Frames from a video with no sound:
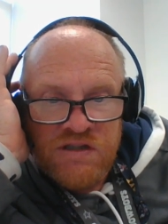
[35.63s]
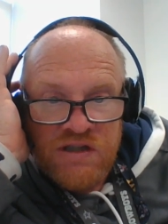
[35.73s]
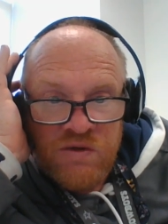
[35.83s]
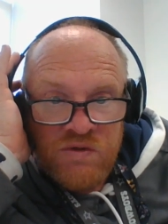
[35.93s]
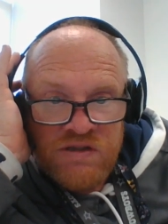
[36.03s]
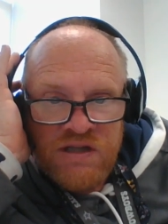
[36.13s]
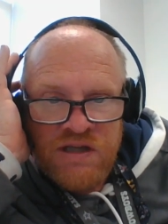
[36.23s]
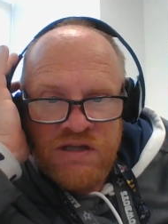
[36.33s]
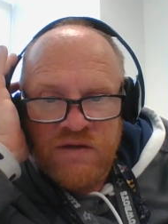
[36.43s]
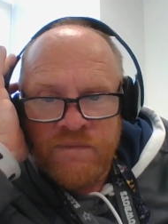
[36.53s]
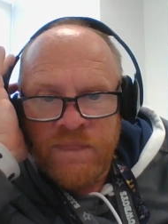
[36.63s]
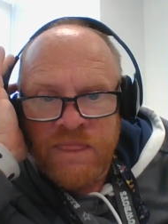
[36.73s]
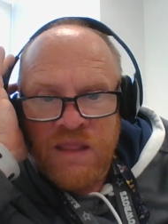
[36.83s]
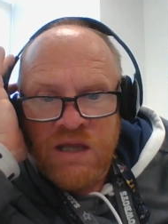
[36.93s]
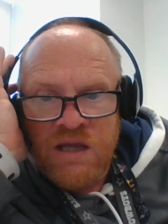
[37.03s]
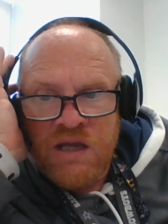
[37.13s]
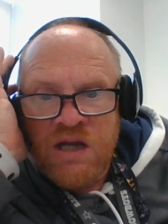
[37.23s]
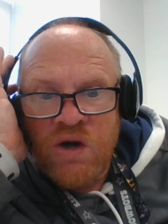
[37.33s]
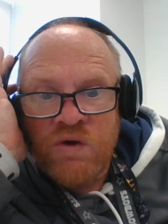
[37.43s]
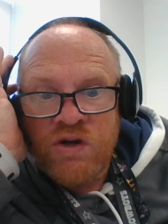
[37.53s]
Yeah, I want that.
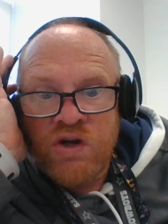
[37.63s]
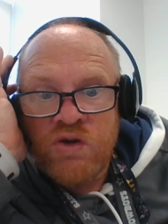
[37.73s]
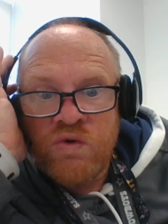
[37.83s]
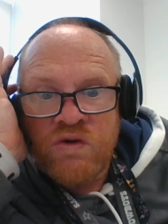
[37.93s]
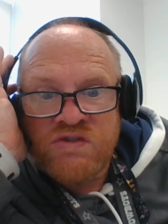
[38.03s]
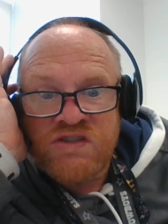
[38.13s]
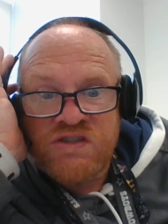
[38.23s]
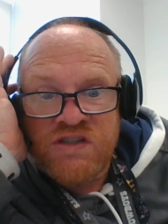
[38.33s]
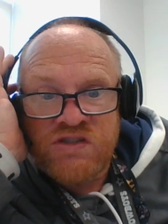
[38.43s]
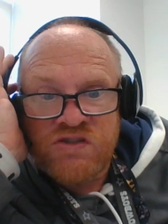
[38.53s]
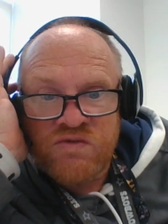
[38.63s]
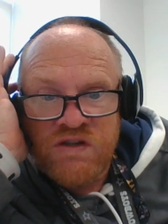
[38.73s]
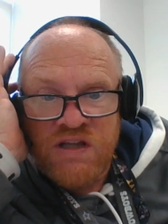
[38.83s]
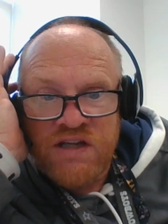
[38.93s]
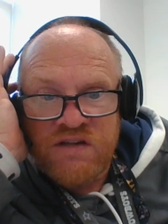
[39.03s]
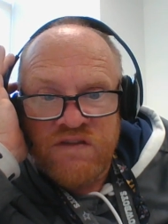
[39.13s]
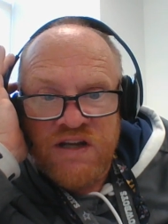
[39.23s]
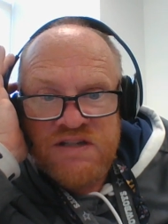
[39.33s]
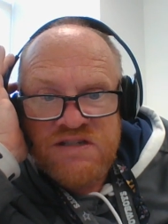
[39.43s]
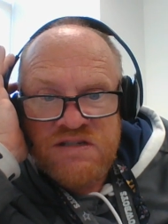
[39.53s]
I want to know who owns the digital relay
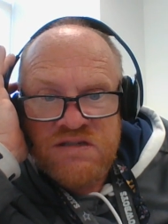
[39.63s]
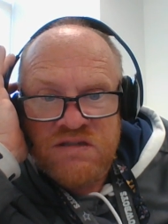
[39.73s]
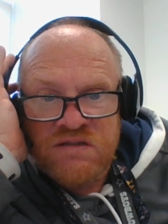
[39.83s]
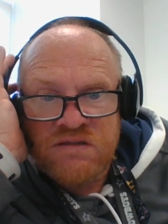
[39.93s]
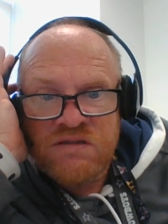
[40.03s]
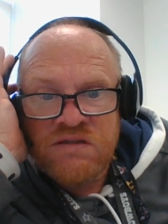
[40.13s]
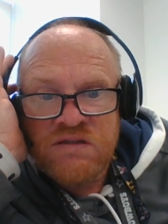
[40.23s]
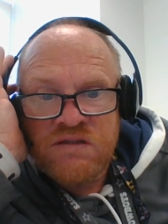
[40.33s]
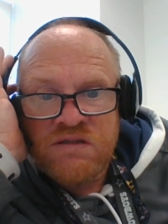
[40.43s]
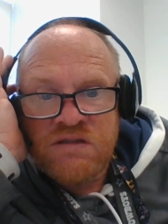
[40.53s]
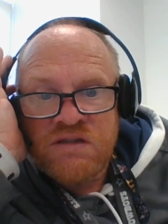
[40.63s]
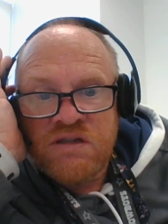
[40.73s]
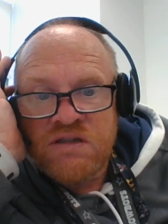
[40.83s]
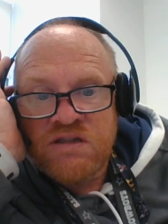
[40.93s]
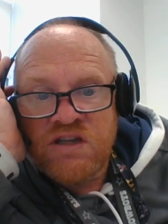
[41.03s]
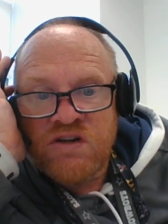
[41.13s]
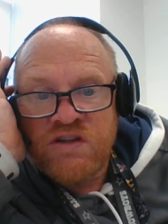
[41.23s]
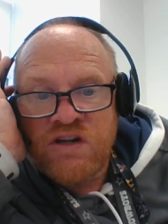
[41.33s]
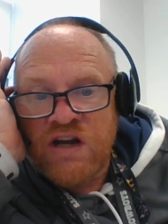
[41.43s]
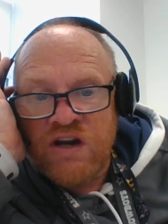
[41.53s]
devices that are in
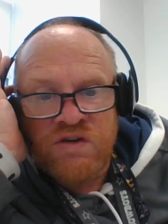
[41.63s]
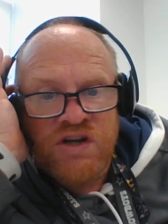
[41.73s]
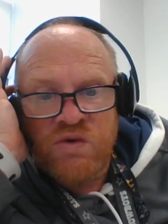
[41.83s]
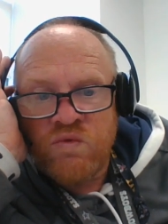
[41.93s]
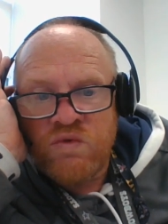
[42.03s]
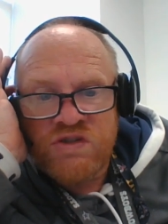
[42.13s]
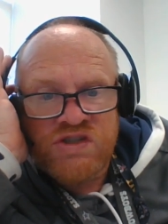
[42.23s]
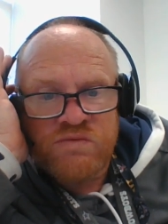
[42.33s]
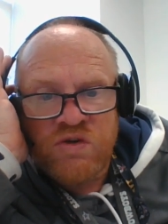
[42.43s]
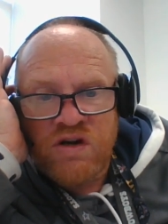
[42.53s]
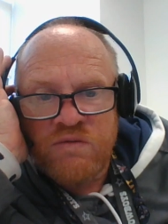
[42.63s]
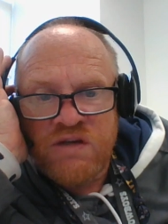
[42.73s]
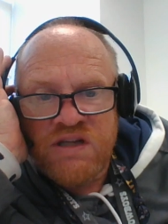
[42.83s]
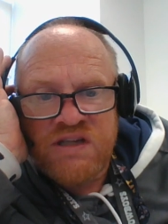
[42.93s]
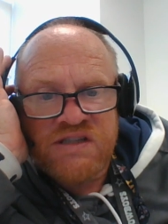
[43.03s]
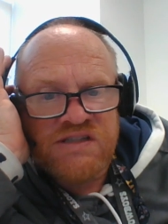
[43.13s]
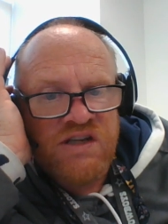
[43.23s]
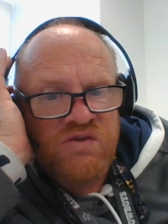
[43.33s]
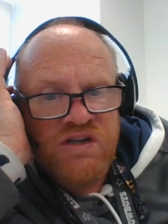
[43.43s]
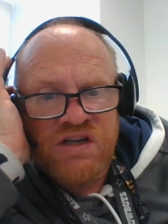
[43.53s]
there. I don't care which department it is. I
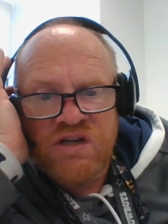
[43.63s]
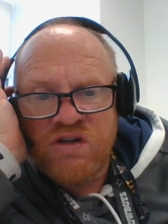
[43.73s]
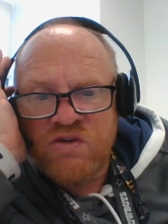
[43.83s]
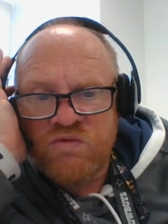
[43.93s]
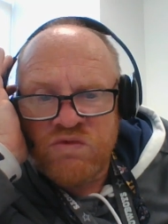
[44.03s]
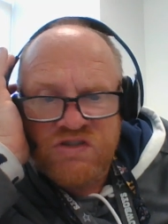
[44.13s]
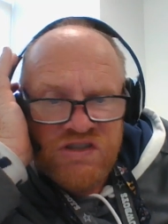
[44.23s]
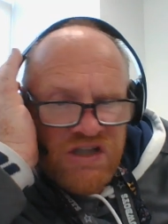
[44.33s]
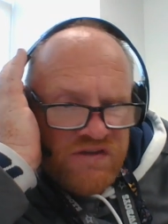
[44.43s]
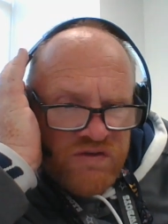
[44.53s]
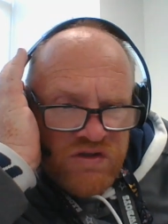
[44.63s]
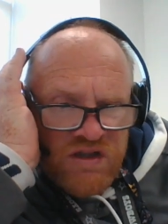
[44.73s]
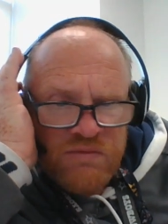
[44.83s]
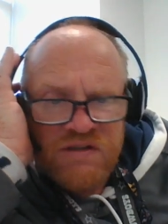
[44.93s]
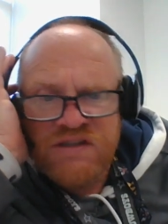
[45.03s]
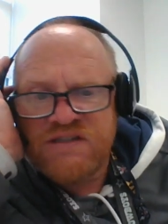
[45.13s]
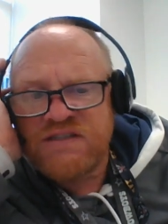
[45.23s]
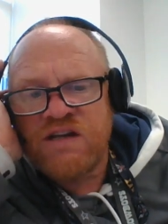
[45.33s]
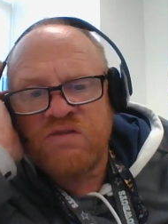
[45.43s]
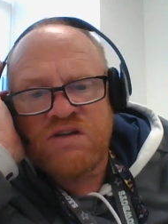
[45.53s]
don't care which telephone company it is.
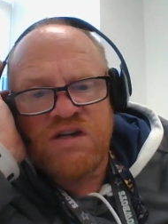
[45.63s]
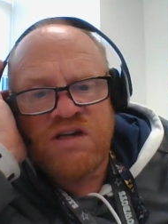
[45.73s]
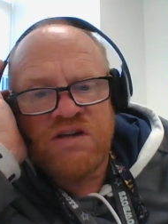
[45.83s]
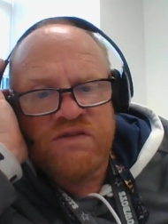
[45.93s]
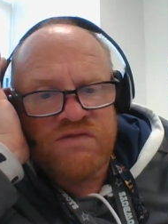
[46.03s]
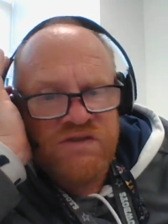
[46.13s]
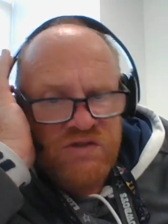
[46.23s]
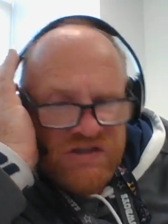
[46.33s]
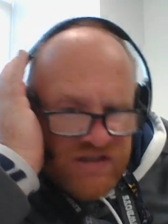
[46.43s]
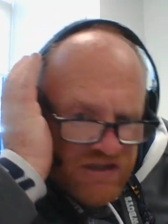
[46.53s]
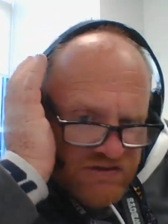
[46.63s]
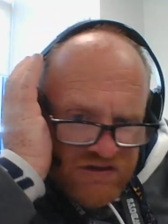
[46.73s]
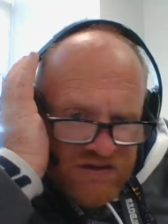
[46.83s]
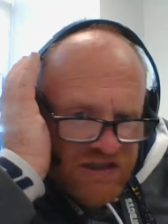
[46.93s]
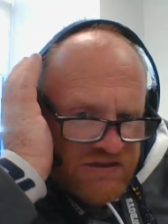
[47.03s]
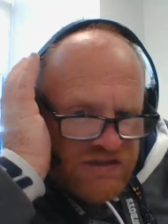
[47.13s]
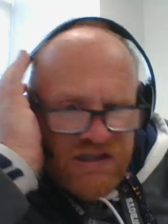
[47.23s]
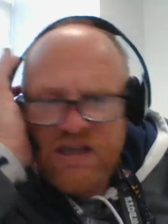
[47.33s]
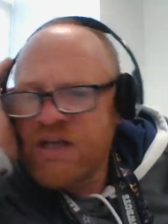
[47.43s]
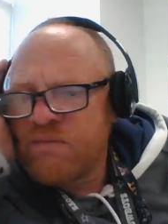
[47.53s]
I don't care if it's intelligence agency.
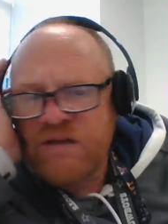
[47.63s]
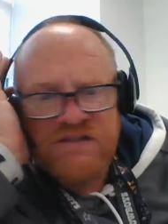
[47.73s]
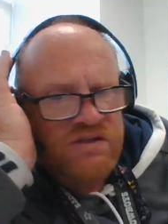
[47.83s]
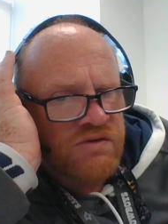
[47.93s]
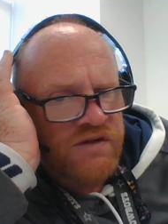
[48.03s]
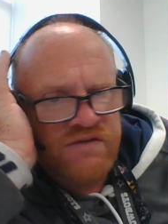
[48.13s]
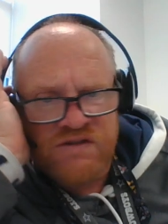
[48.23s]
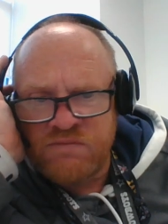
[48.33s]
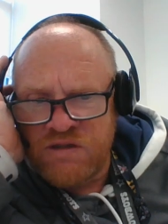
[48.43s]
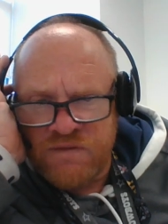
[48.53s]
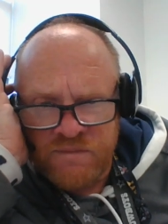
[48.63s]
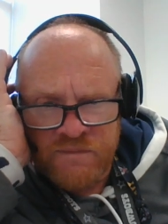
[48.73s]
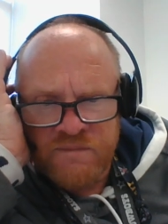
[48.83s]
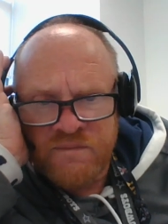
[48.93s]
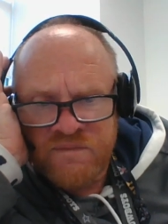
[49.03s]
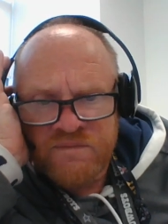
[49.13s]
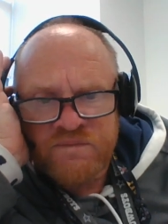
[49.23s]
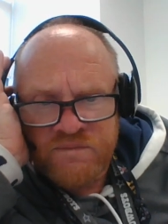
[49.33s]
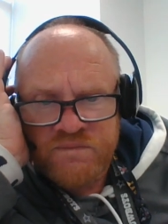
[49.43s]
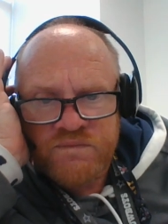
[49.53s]
Makes no difference
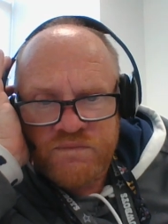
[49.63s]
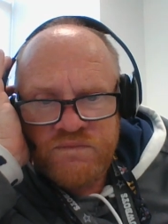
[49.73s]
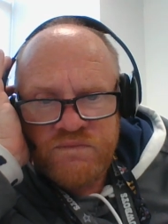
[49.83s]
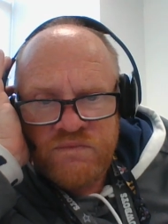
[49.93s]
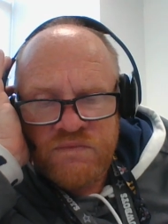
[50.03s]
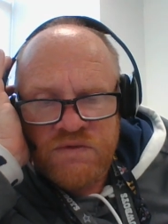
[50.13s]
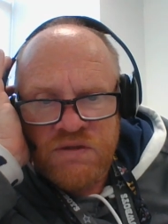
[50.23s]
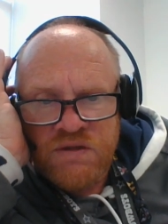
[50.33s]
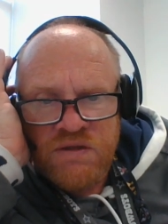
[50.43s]
to me.